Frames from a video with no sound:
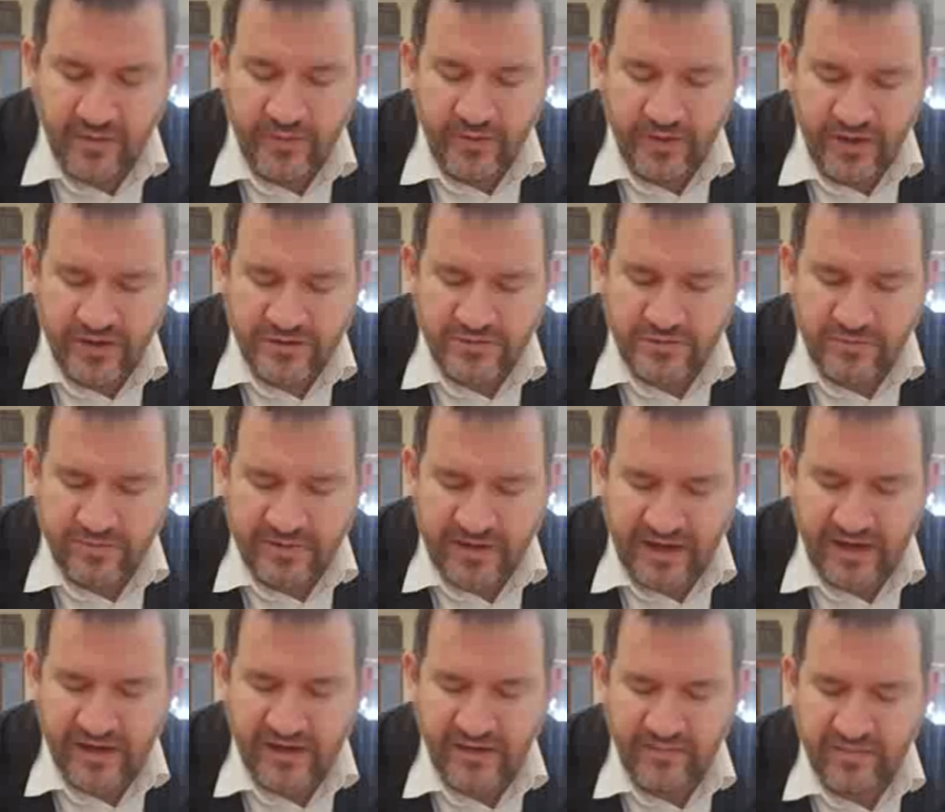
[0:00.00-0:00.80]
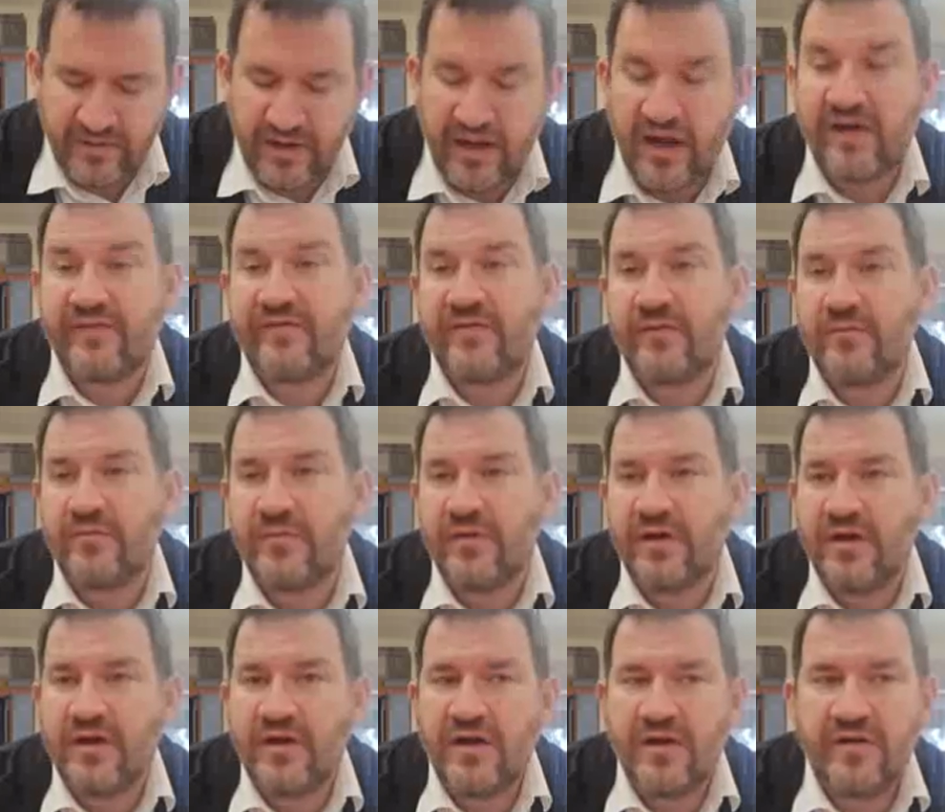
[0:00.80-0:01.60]
He goes Plach Leplach,
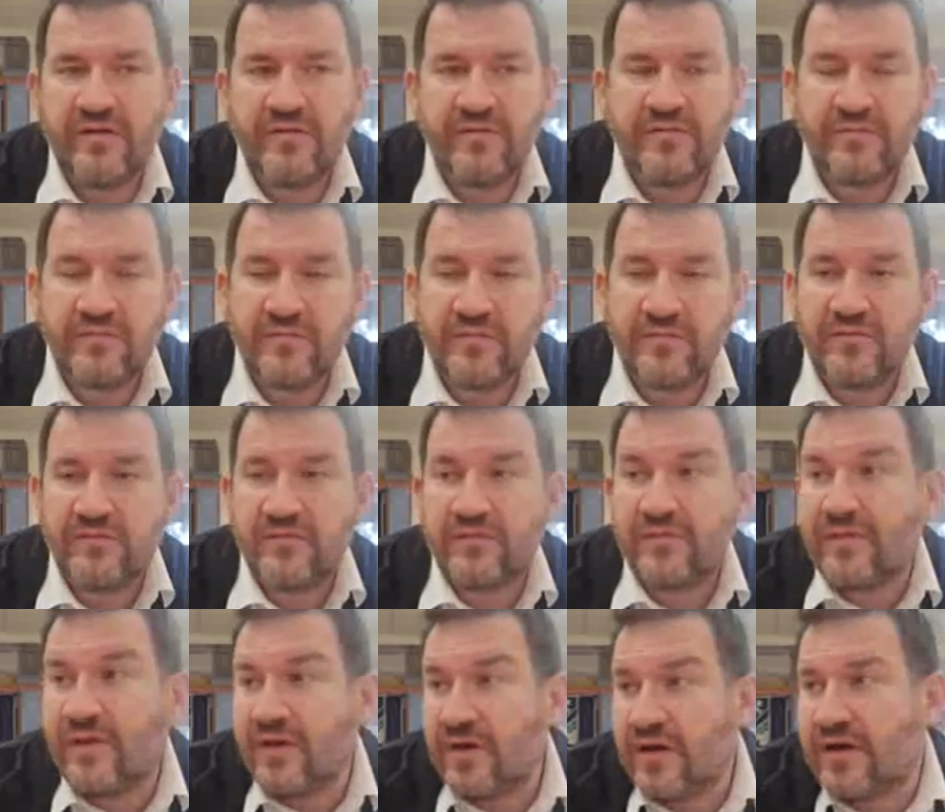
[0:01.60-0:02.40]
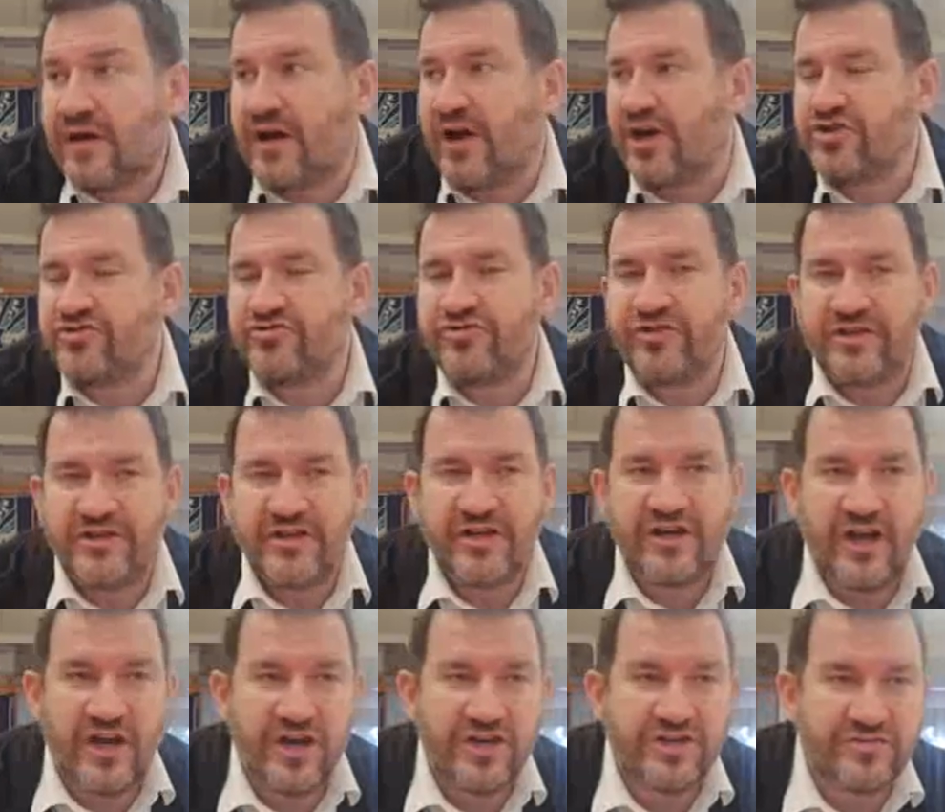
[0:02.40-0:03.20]
from country to
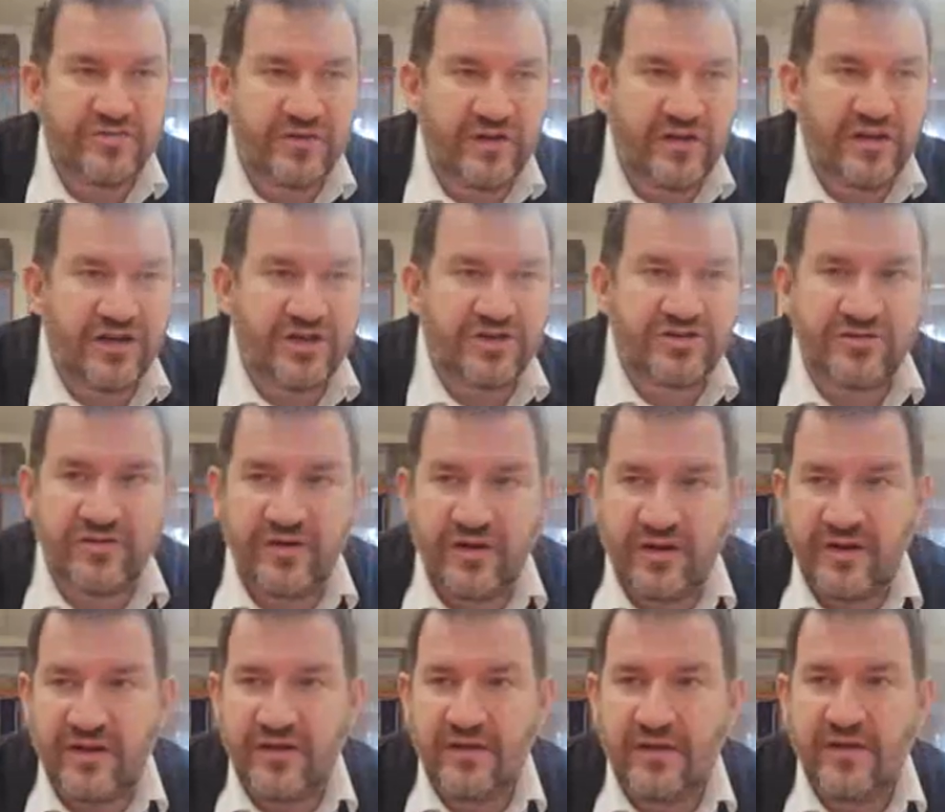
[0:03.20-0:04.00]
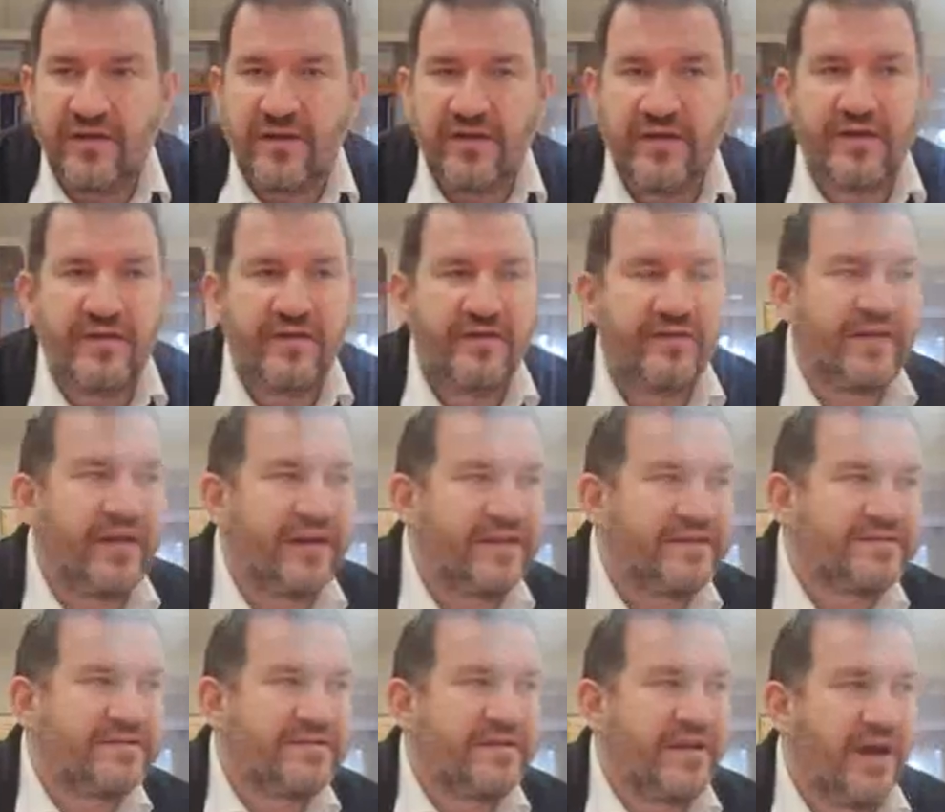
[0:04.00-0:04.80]
country, literally.
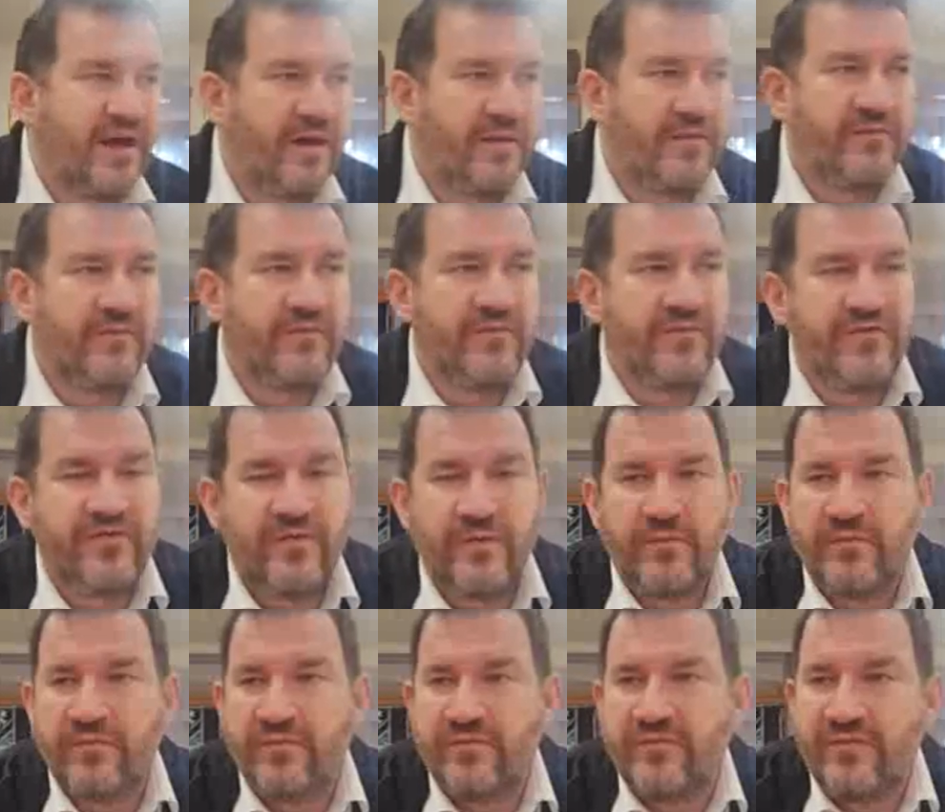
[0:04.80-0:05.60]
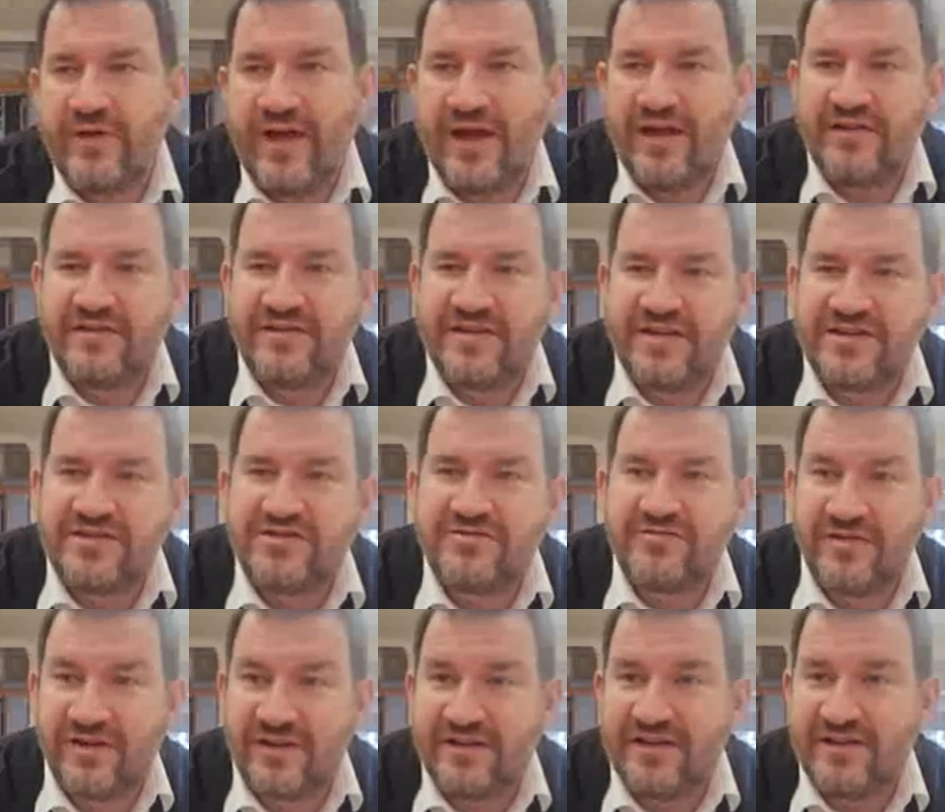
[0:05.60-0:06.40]
That's from a
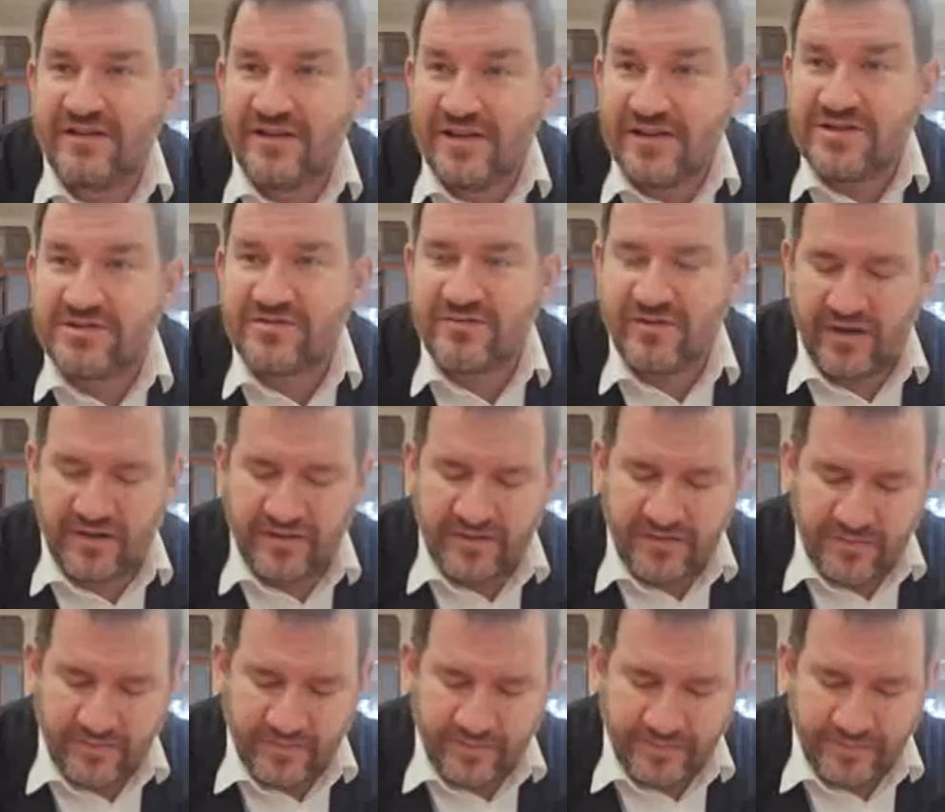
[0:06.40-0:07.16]
district to district.